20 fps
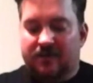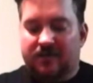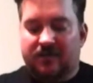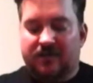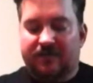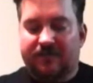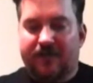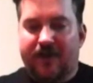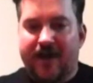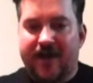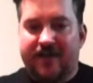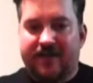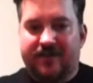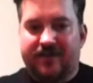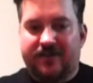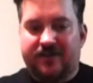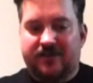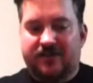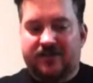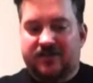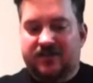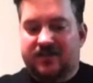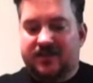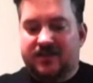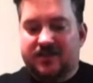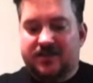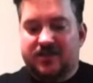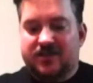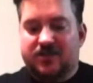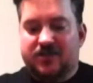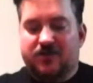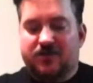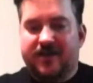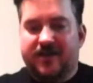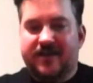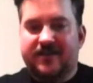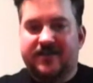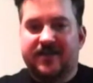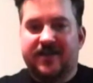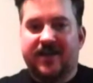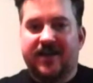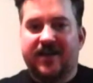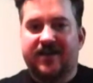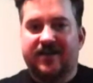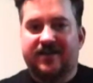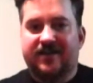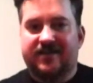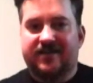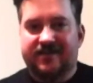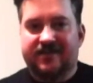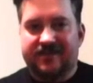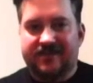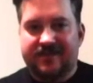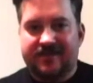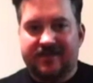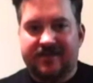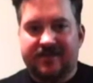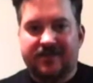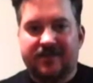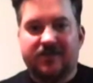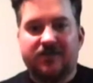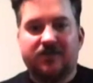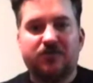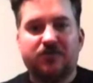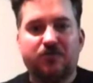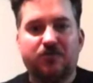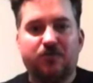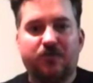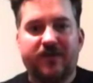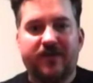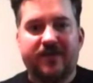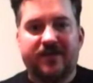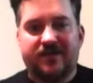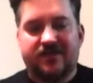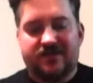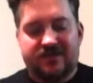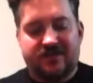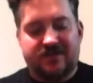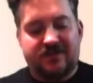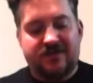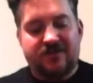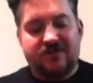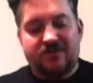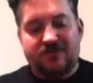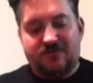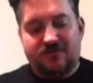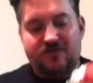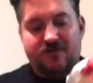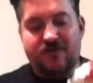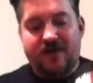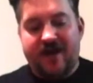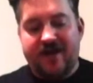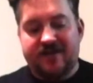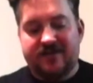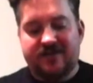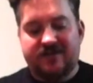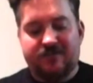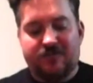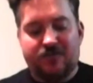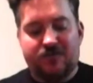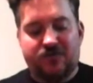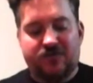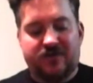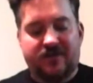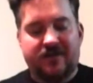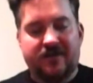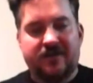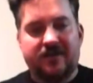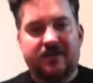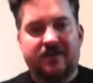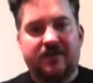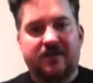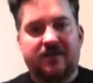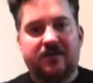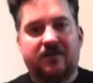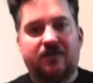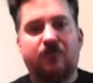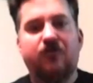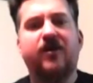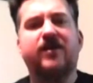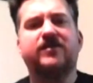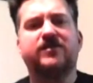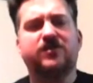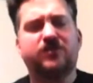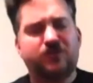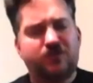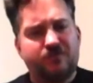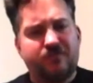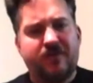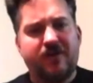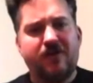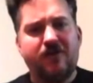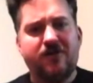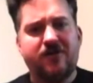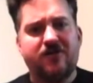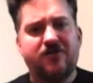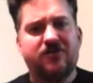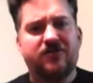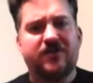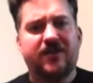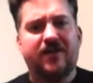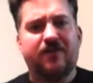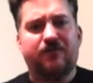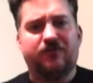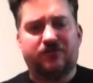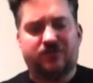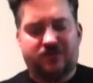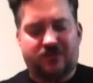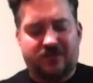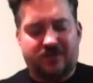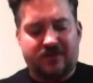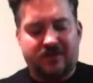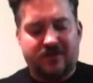Leviathans go head to head, who wins, who has the superior sandwich.